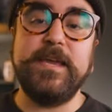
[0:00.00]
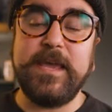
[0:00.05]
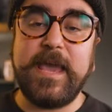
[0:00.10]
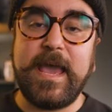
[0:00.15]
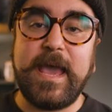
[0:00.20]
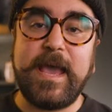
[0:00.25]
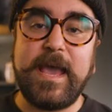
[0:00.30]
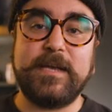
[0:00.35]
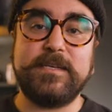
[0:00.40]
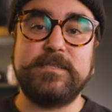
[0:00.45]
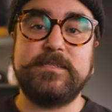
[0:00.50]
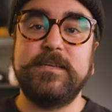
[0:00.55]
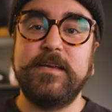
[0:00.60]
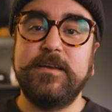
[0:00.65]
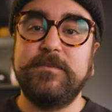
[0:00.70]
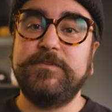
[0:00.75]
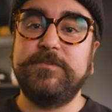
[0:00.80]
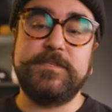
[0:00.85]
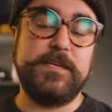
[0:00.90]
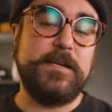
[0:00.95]
Hacks
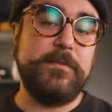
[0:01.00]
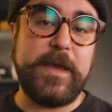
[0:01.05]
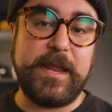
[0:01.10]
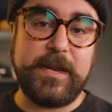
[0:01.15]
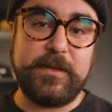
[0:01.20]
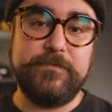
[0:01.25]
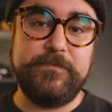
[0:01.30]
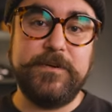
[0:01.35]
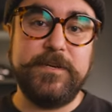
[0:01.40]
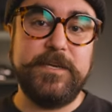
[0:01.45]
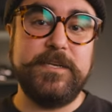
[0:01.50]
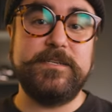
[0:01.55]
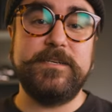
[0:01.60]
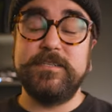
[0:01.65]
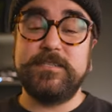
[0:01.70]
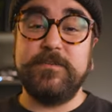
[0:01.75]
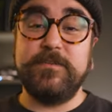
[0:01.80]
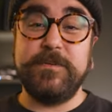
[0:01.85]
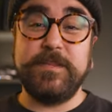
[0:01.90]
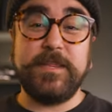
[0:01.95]
for Cinematic
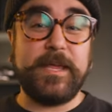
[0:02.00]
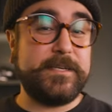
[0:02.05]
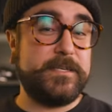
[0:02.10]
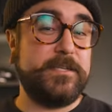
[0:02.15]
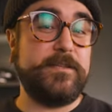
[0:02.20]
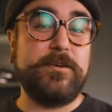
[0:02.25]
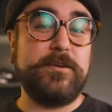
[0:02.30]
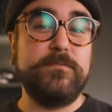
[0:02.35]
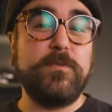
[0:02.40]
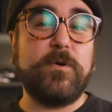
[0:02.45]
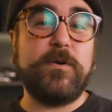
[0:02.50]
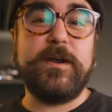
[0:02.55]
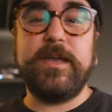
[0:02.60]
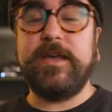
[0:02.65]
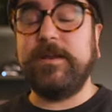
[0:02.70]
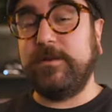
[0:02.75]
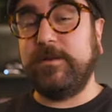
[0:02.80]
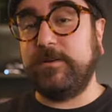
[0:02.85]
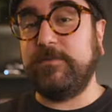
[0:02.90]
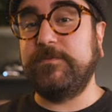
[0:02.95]
Footage. So if you'd like to learn more,
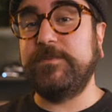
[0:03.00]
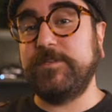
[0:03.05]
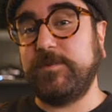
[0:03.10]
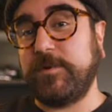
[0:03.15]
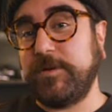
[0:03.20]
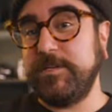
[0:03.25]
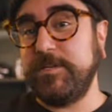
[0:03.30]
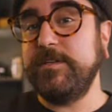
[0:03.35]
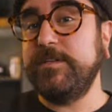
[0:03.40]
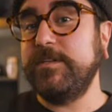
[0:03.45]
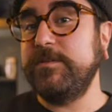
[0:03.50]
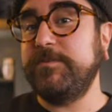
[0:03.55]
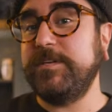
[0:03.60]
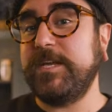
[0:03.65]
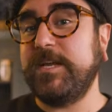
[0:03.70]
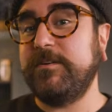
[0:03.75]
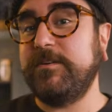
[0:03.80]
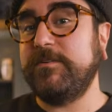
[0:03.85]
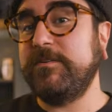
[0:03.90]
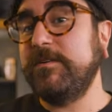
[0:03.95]
head on over to our YouTube
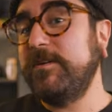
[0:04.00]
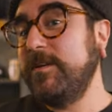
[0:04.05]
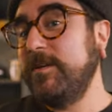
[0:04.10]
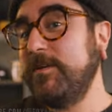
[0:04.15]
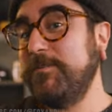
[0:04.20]
channel.